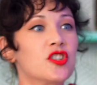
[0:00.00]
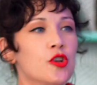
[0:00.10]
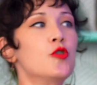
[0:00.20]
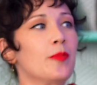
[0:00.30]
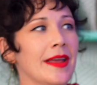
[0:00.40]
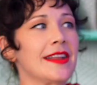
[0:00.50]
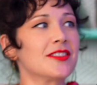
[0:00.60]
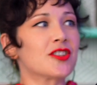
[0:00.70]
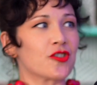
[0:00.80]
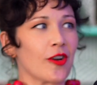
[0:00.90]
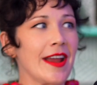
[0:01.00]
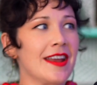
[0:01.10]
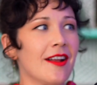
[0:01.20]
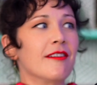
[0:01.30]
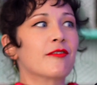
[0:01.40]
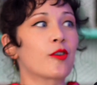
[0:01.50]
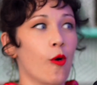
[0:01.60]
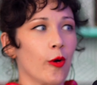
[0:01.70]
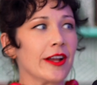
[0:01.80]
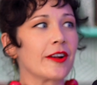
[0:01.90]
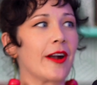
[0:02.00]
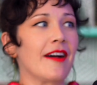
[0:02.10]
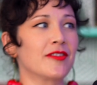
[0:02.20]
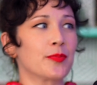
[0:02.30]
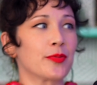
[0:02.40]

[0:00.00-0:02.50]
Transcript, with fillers: two minutes straight of choreographed